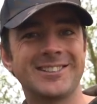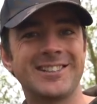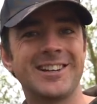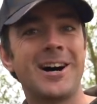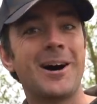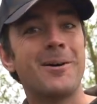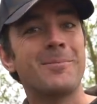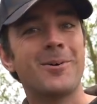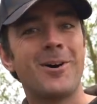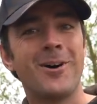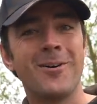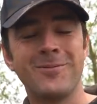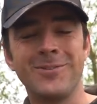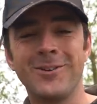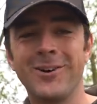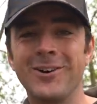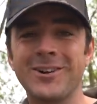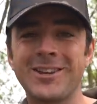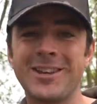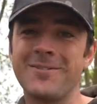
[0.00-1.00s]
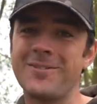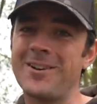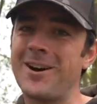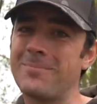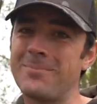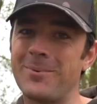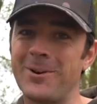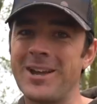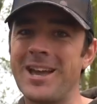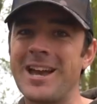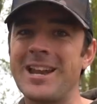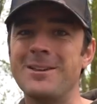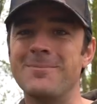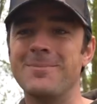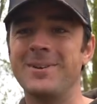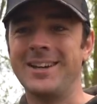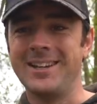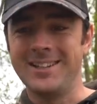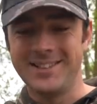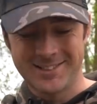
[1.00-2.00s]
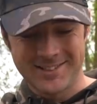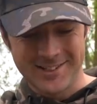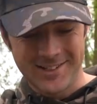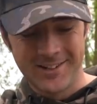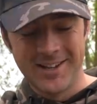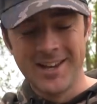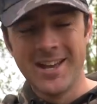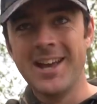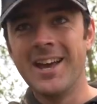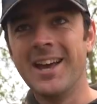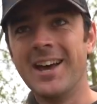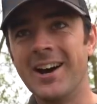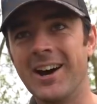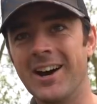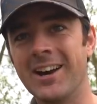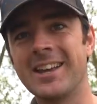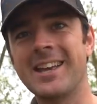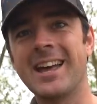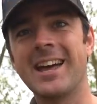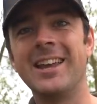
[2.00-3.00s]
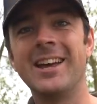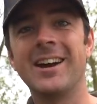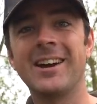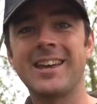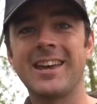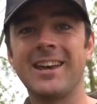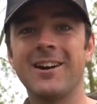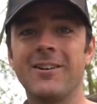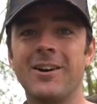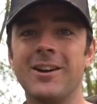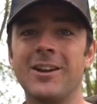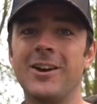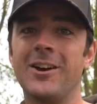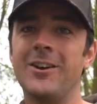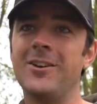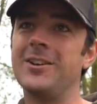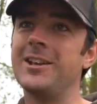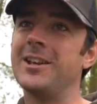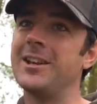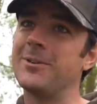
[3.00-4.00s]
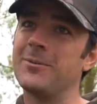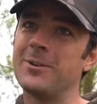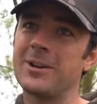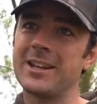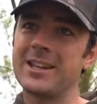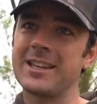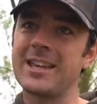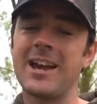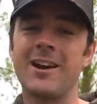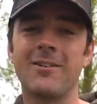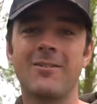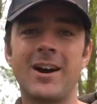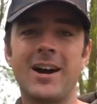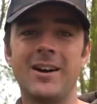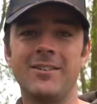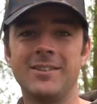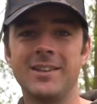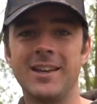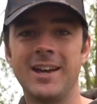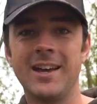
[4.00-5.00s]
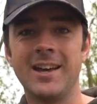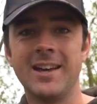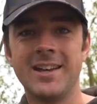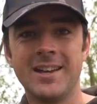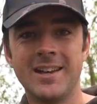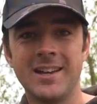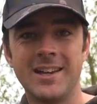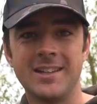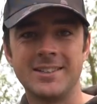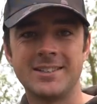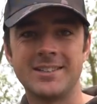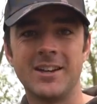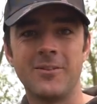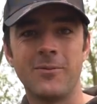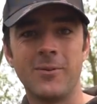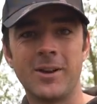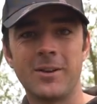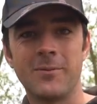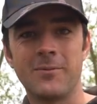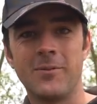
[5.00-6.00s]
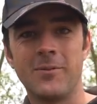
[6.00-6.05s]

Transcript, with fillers: start, but I've not given up by any means. So I'm going to get the gear unloaded, we're going to get round there and see if we can